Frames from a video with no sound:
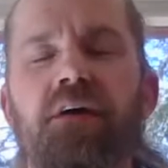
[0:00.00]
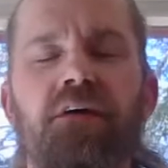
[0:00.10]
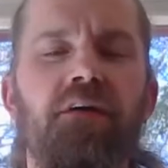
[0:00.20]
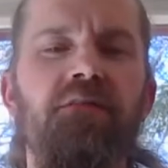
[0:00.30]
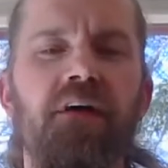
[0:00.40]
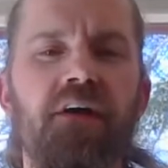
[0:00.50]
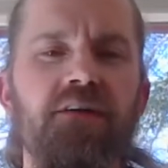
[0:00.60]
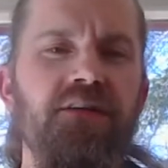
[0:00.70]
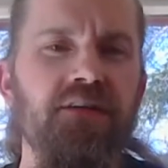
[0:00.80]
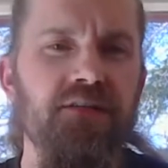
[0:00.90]
Nerve
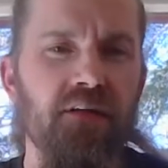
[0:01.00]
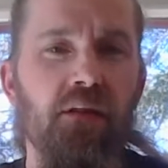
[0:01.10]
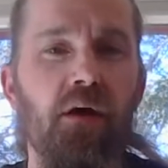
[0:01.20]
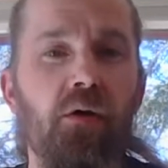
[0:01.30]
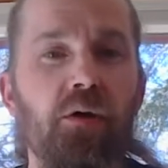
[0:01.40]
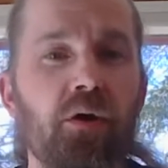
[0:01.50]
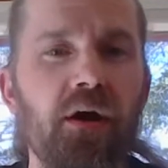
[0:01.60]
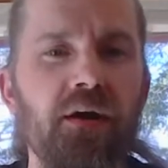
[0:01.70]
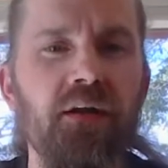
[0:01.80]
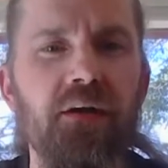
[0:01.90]
energy is the
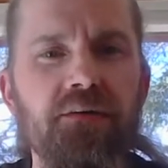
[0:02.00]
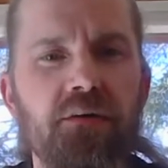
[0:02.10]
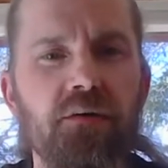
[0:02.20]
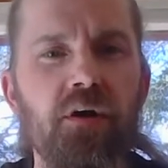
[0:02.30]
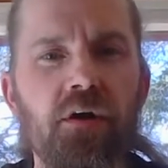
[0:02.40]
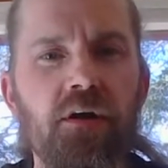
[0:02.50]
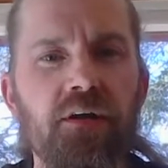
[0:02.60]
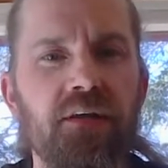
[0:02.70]
low-grade electrical current